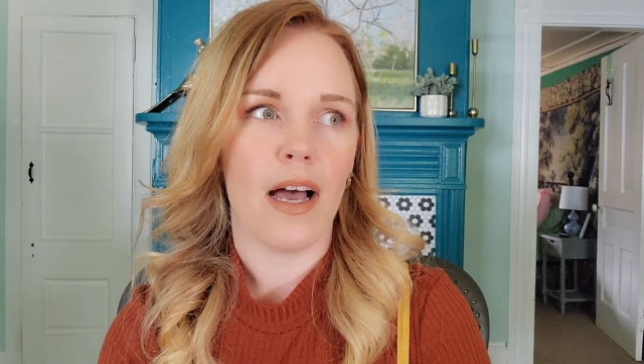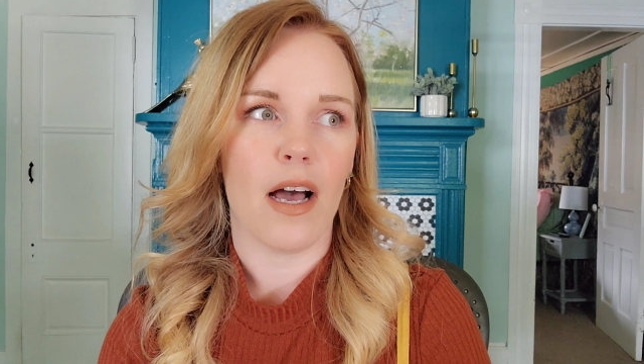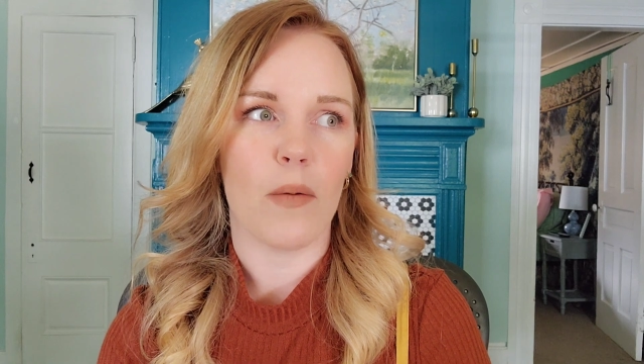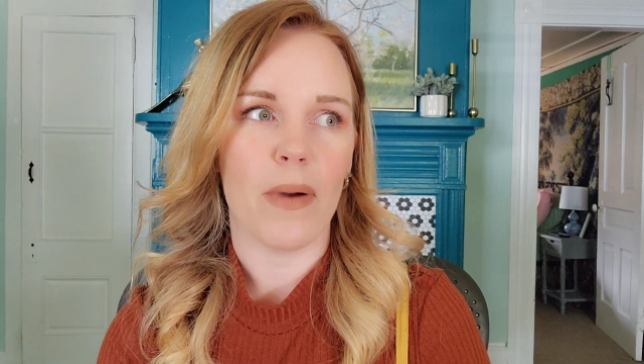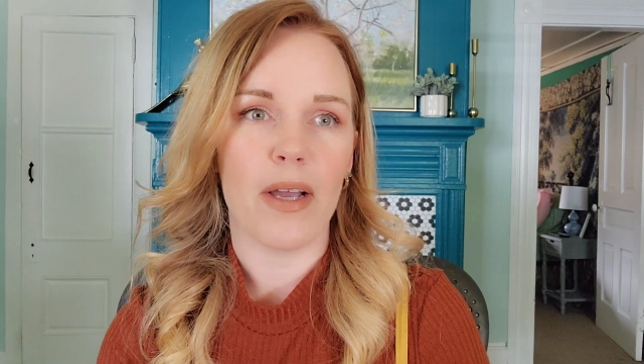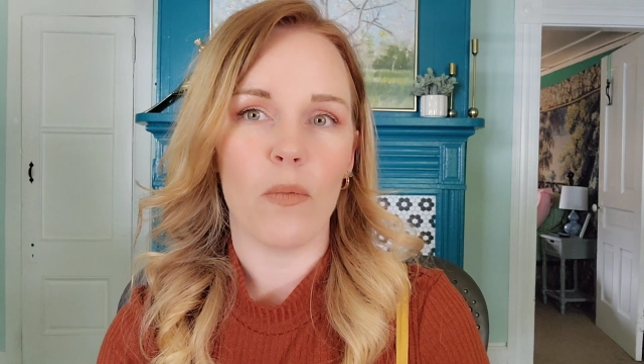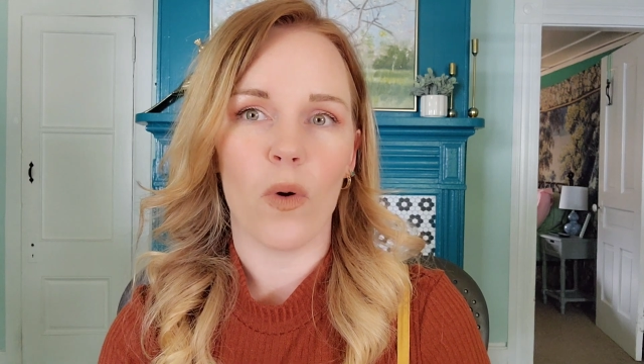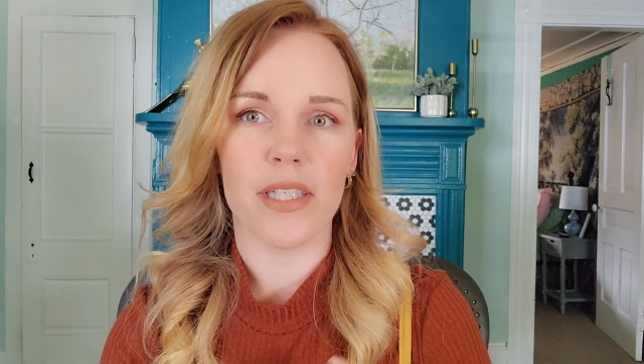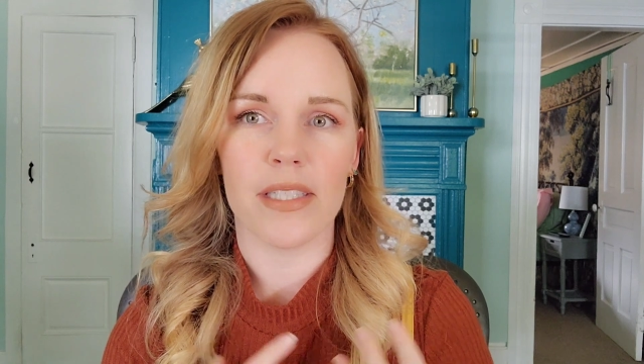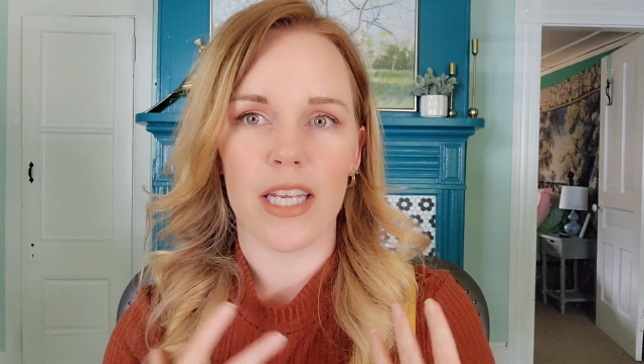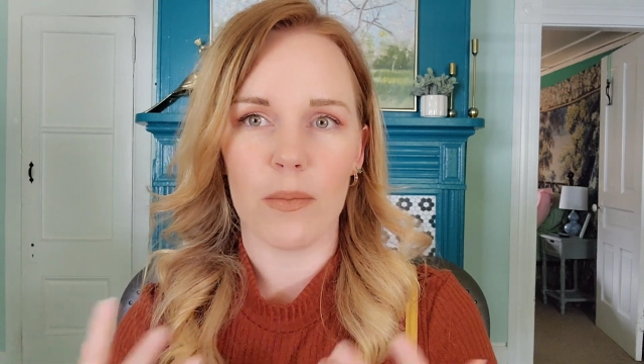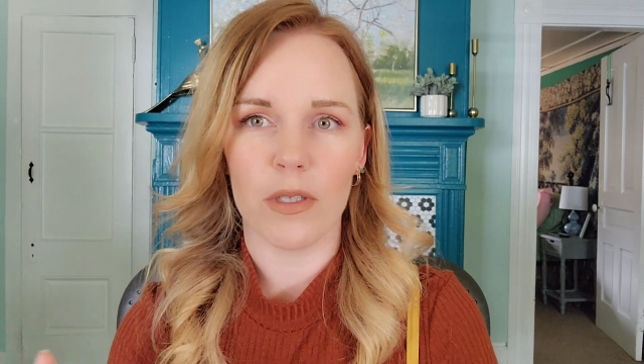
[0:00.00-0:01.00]
Um, I
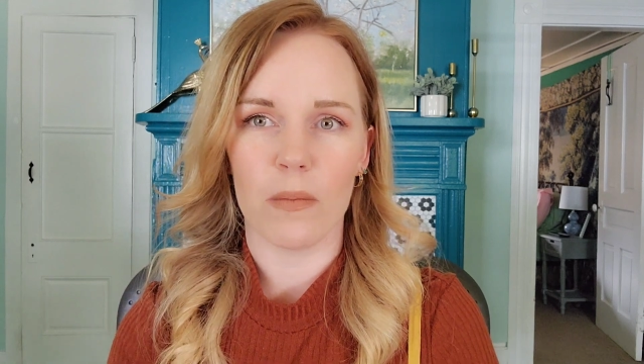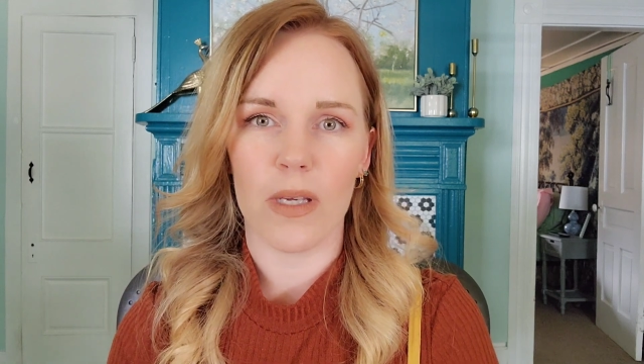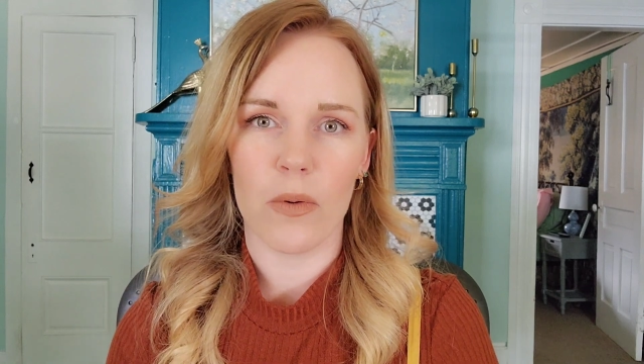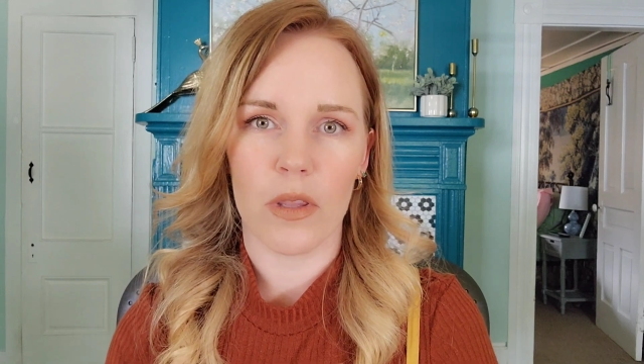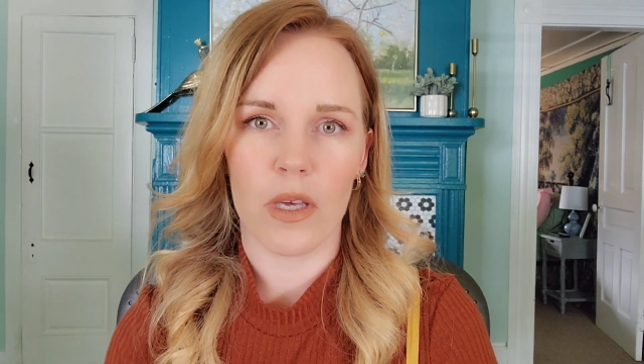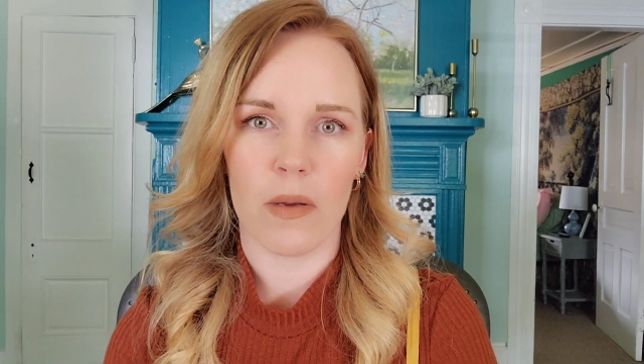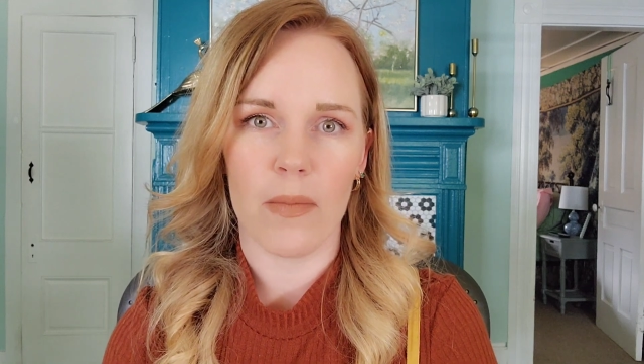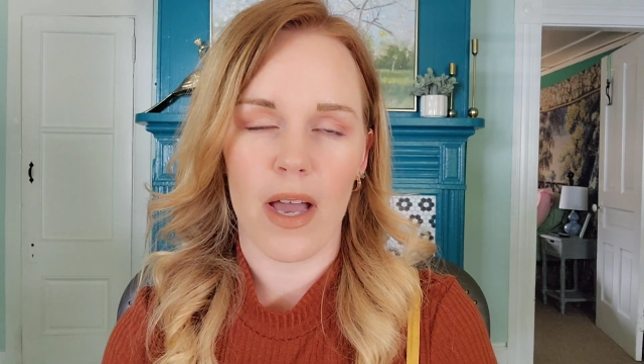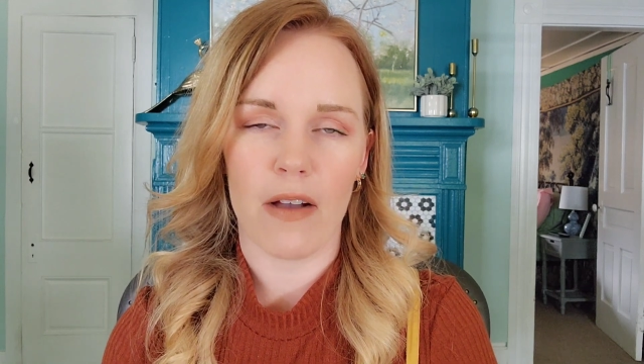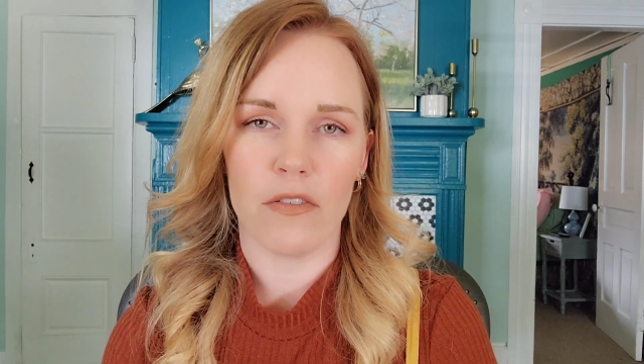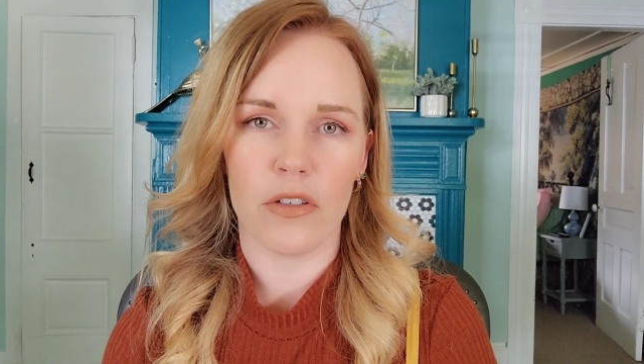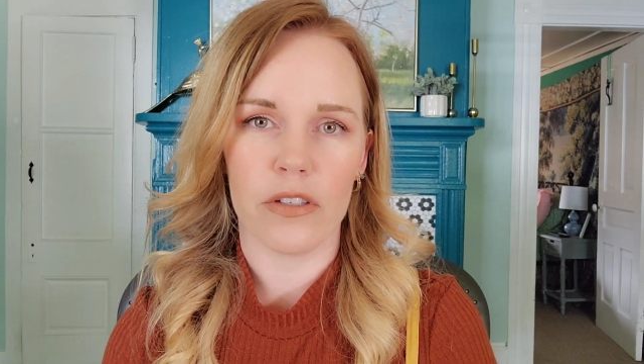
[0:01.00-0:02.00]
wasn't able to meet with him
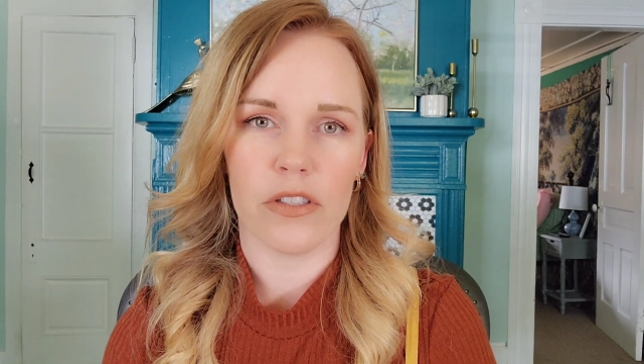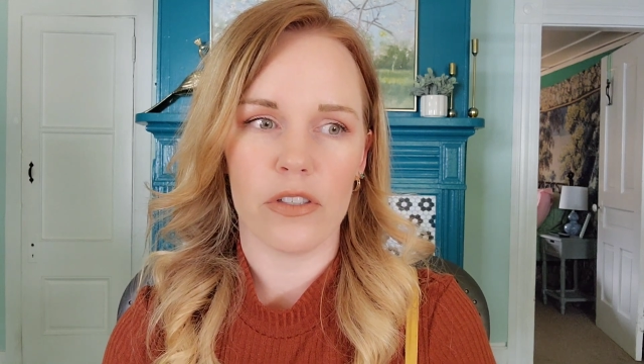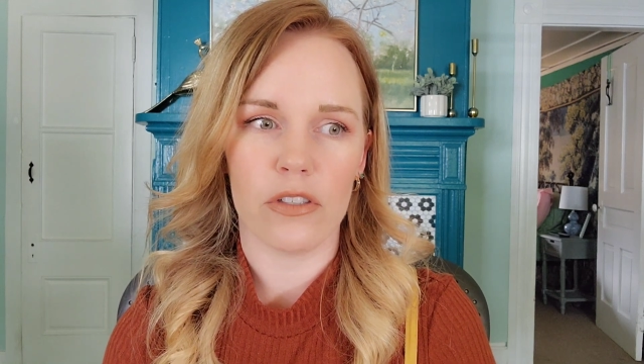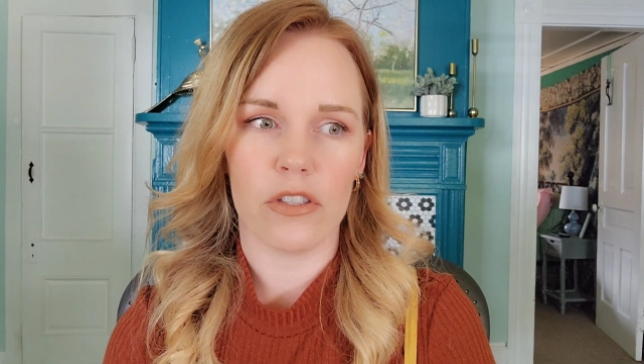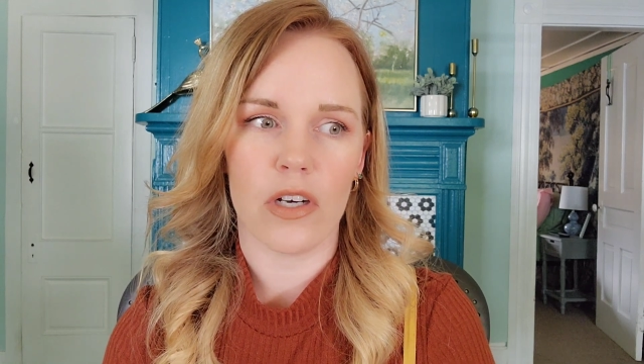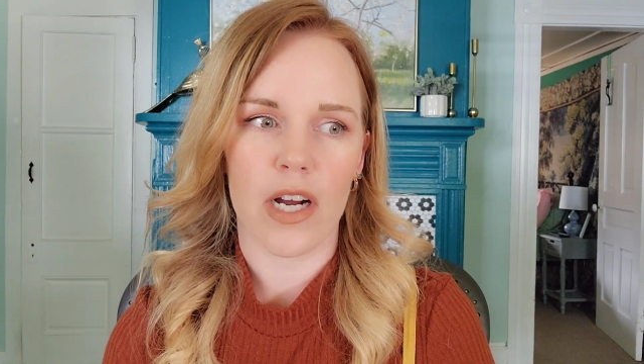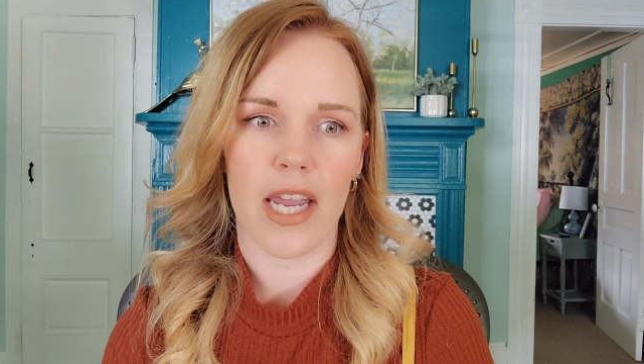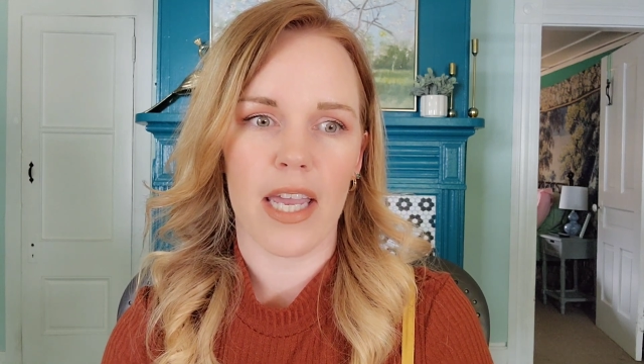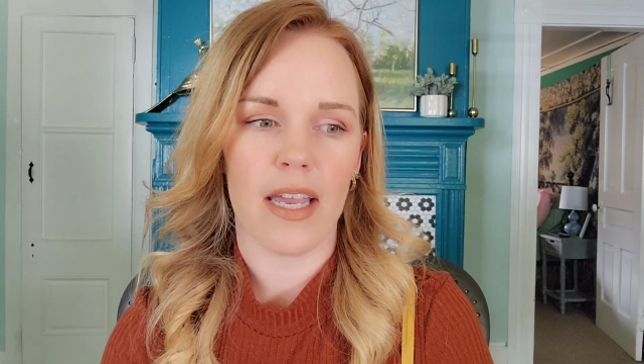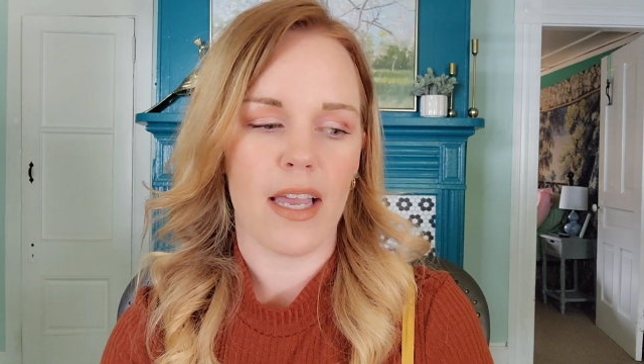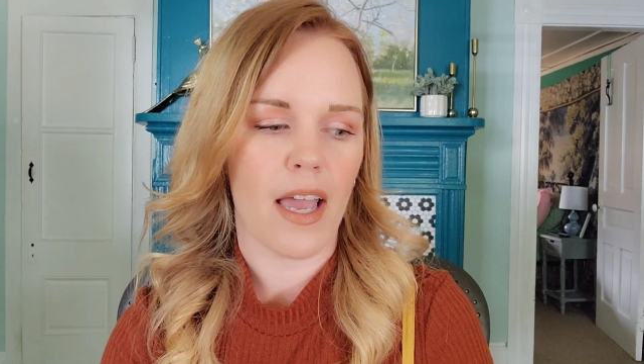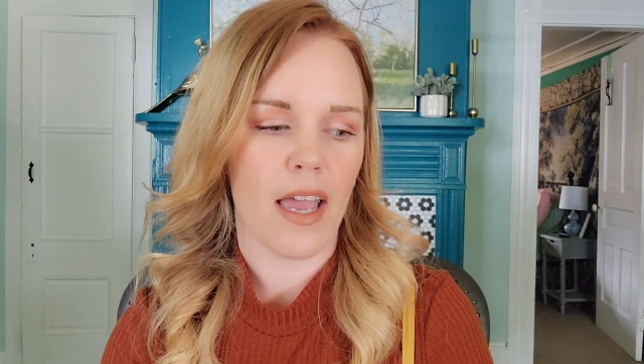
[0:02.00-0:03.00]
after the surgery,